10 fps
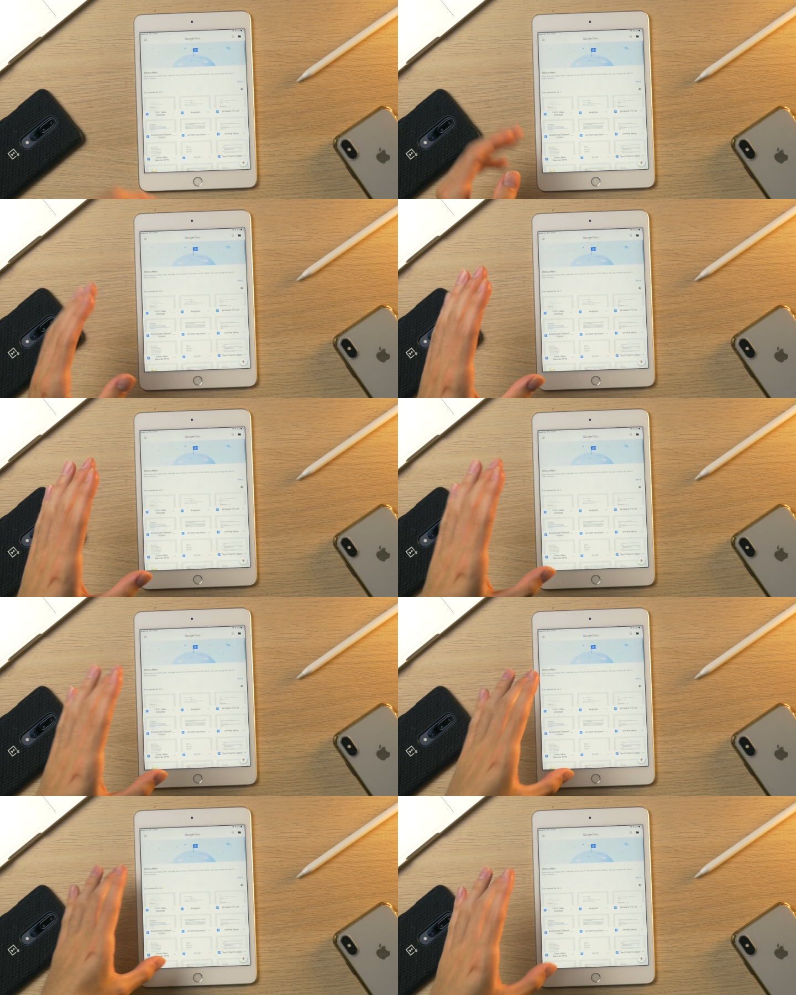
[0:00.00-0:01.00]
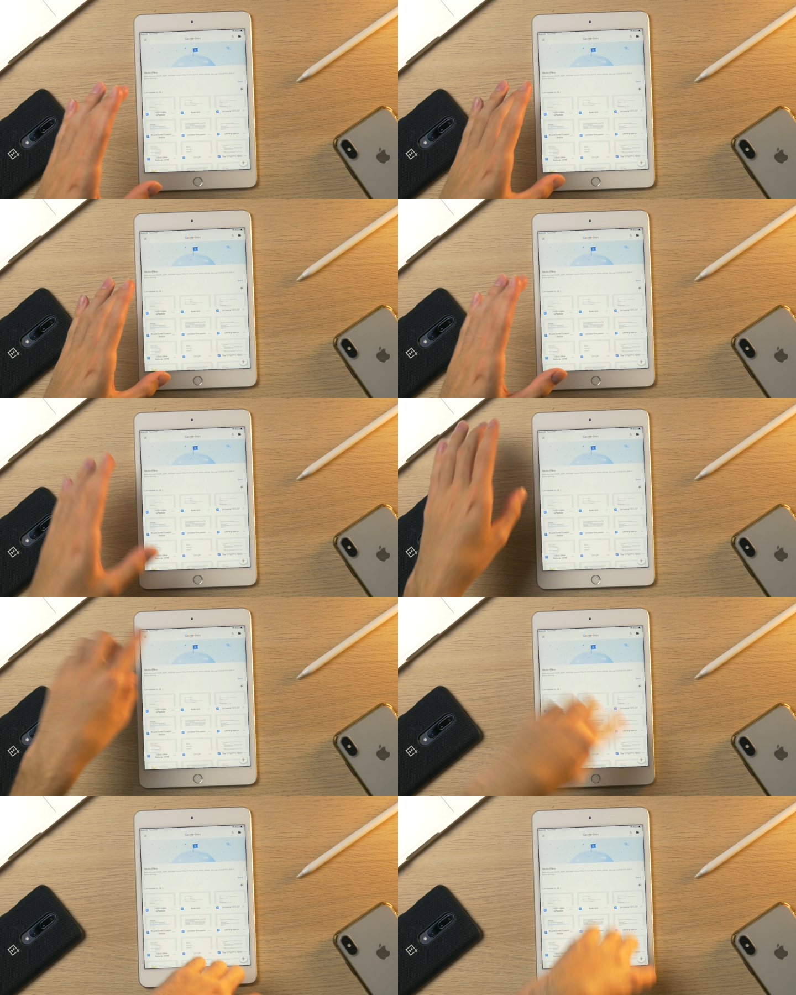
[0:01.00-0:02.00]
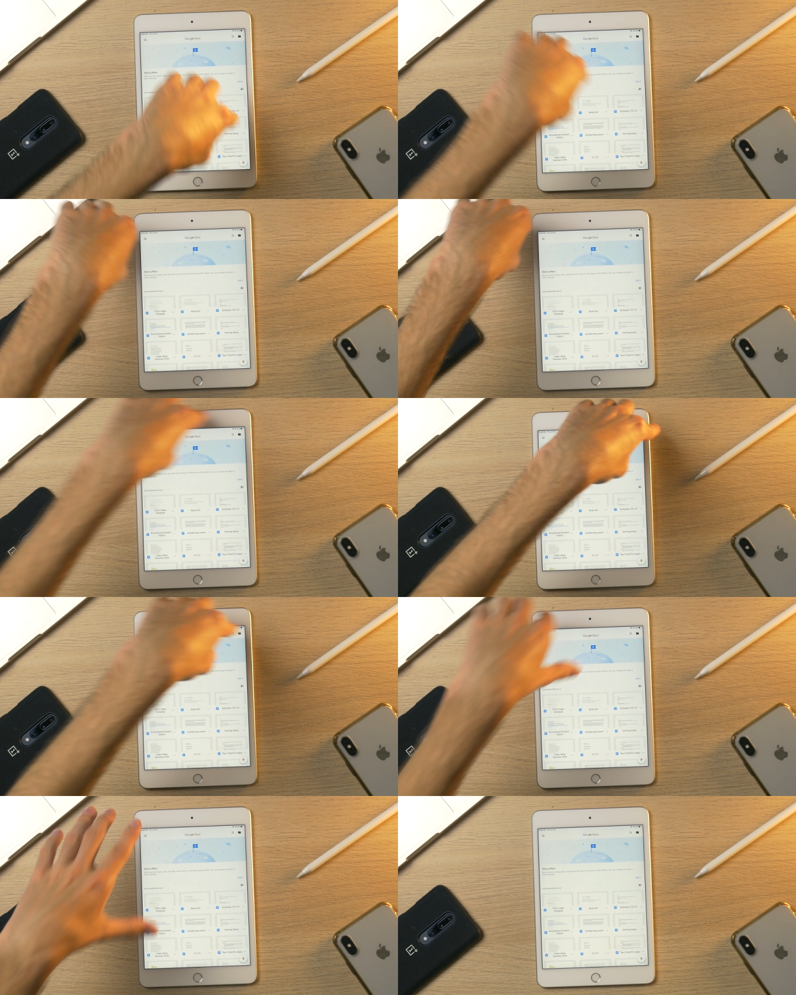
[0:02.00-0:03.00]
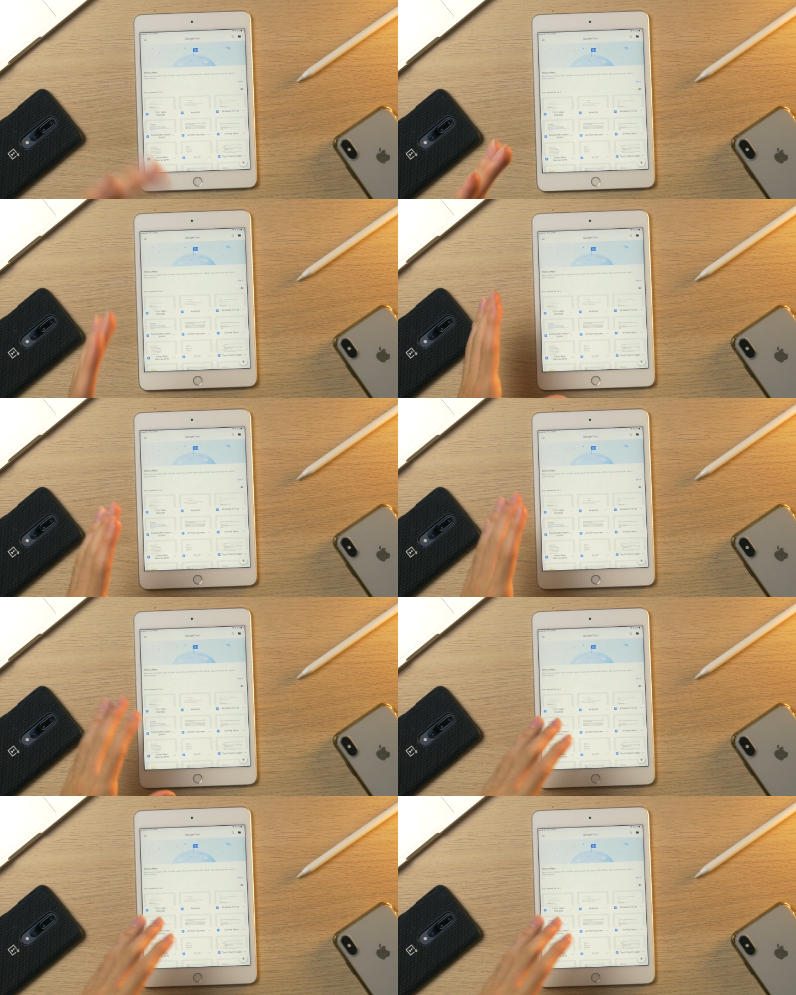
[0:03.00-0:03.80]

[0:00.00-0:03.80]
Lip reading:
[unreadable: no face in view]